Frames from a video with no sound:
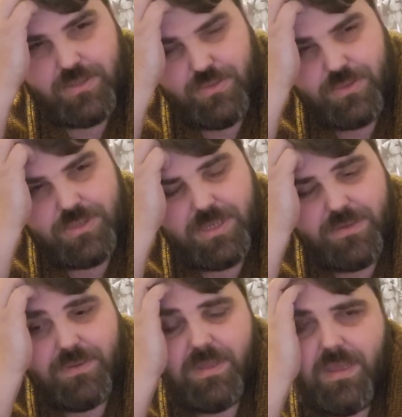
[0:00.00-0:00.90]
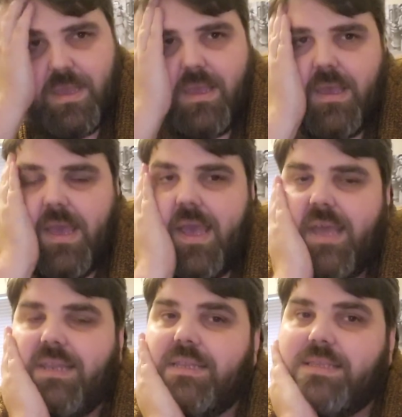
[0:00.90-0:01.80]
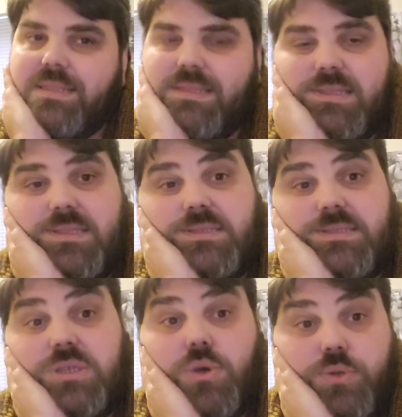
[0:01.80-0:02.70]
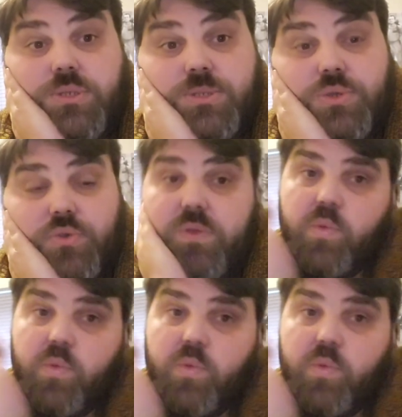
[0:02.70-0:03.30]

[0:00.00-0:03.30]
talk show, and told her story.